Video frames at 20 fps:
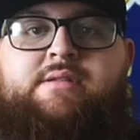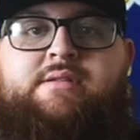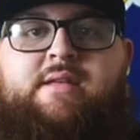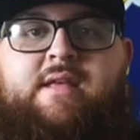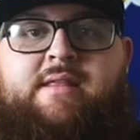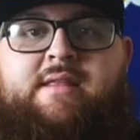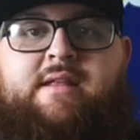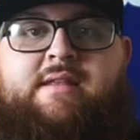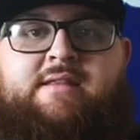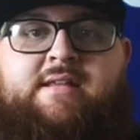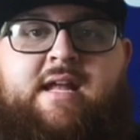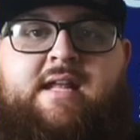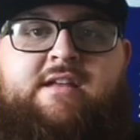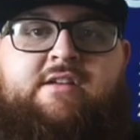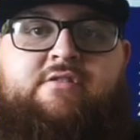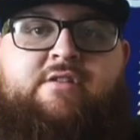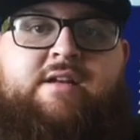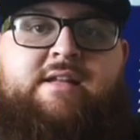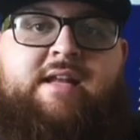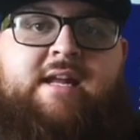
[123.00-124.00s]
and then Danny
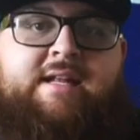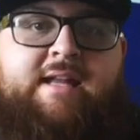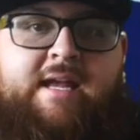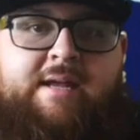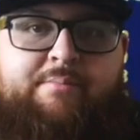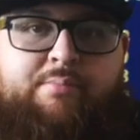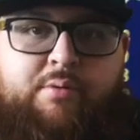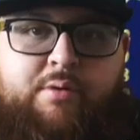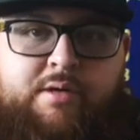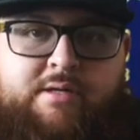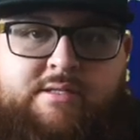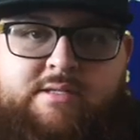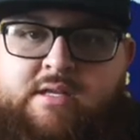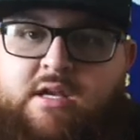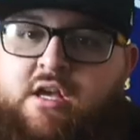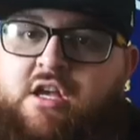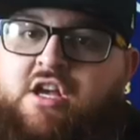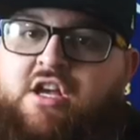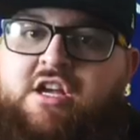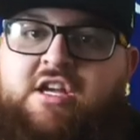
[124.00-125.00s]
Green had eight points.
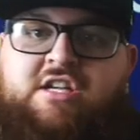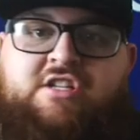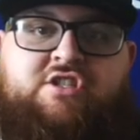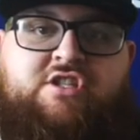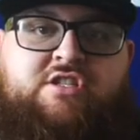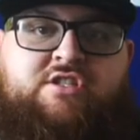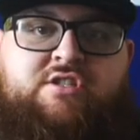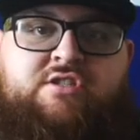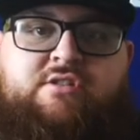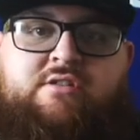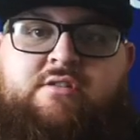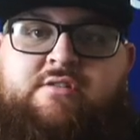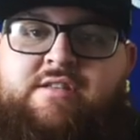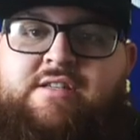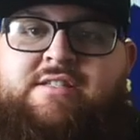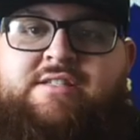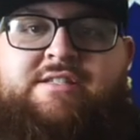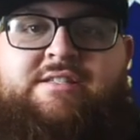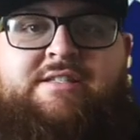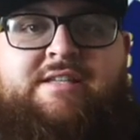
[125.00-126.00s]
He just
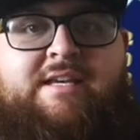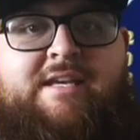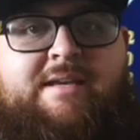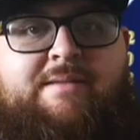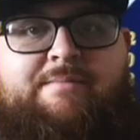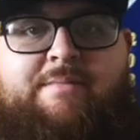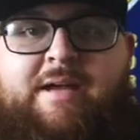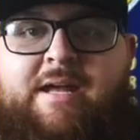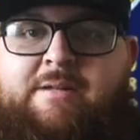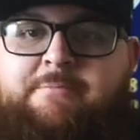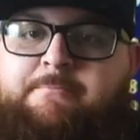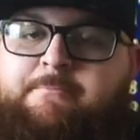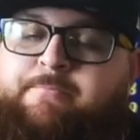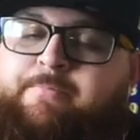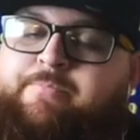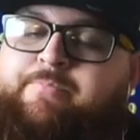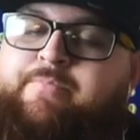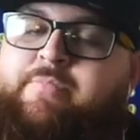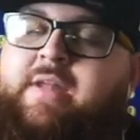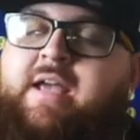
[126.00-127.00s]
this team, man,
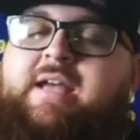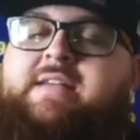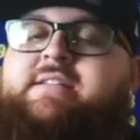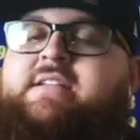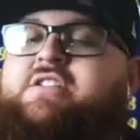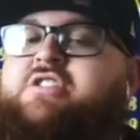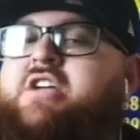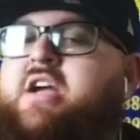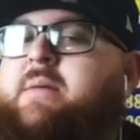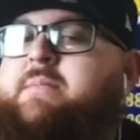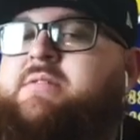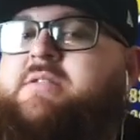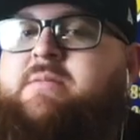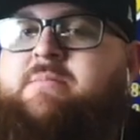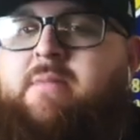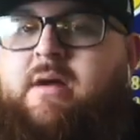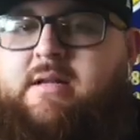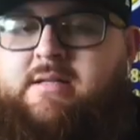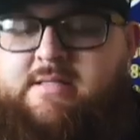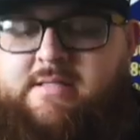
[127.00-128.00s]
has that championship
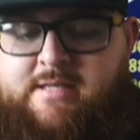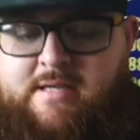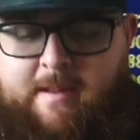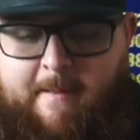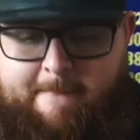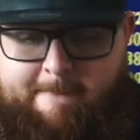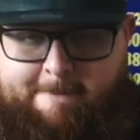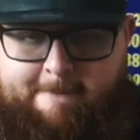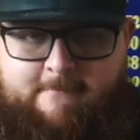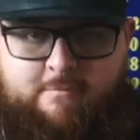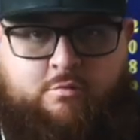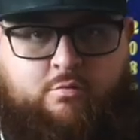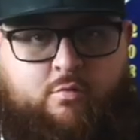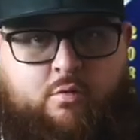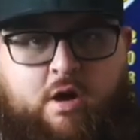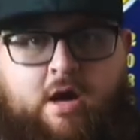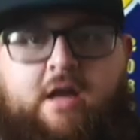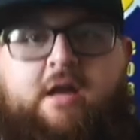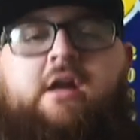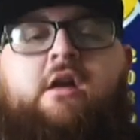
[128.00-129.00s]
mindset. You know
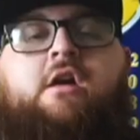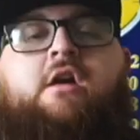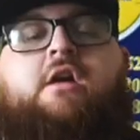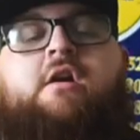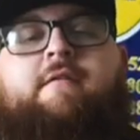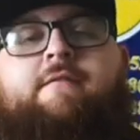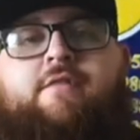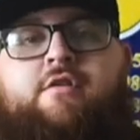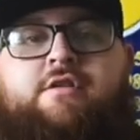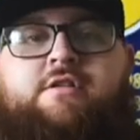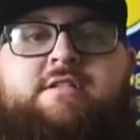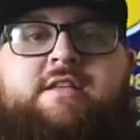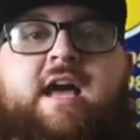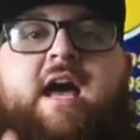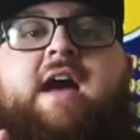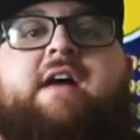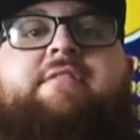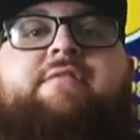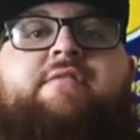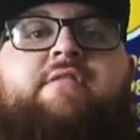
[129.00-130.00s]
why? First
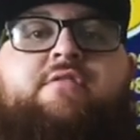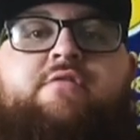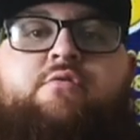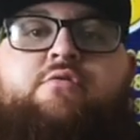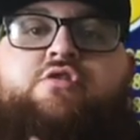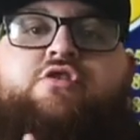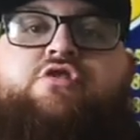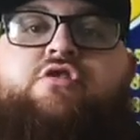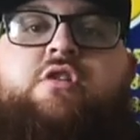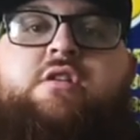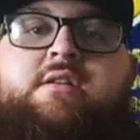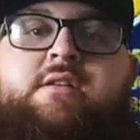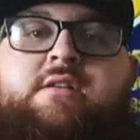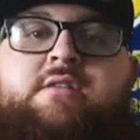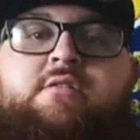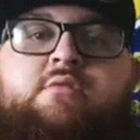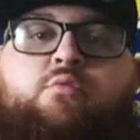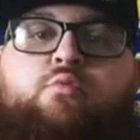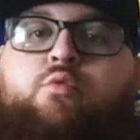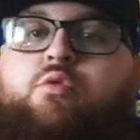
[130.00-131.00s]
half they were
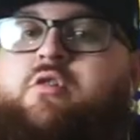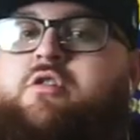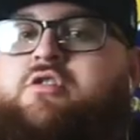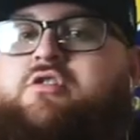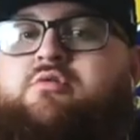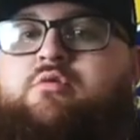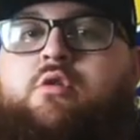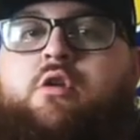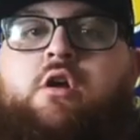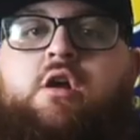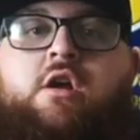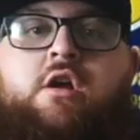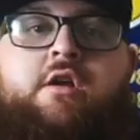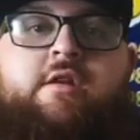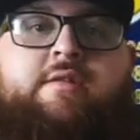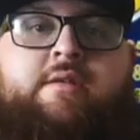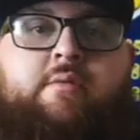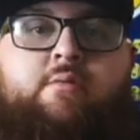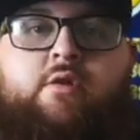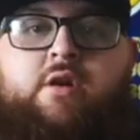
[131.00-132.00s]
struggling, weren't
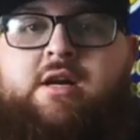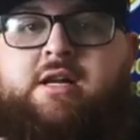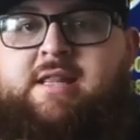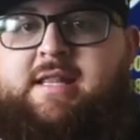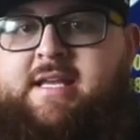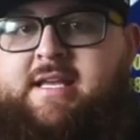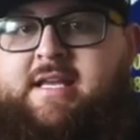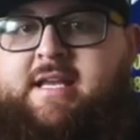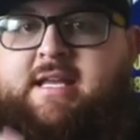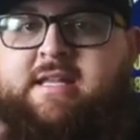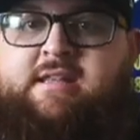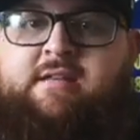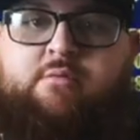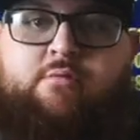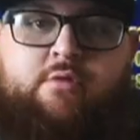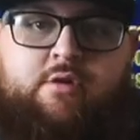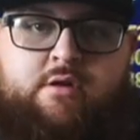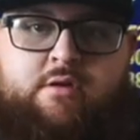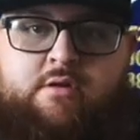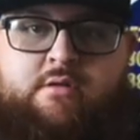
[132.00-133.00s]
they? weren't clicking. They
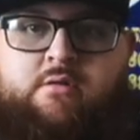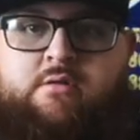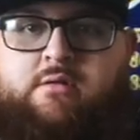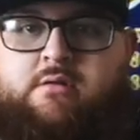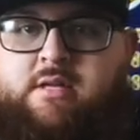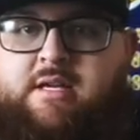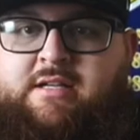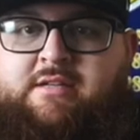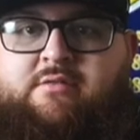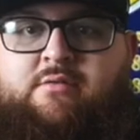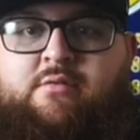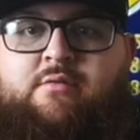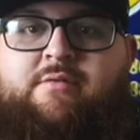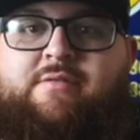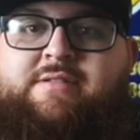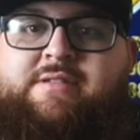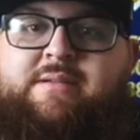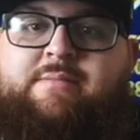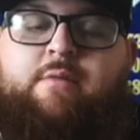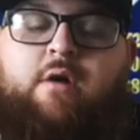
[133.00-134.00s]
weren't like they were
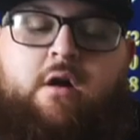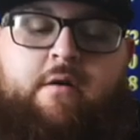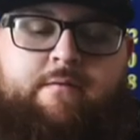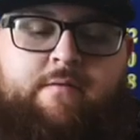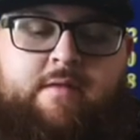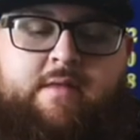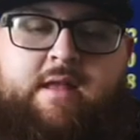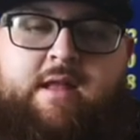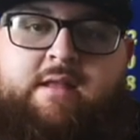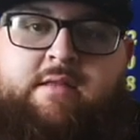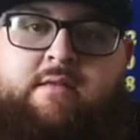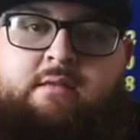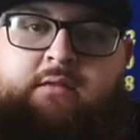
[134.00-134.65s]
seem off, and then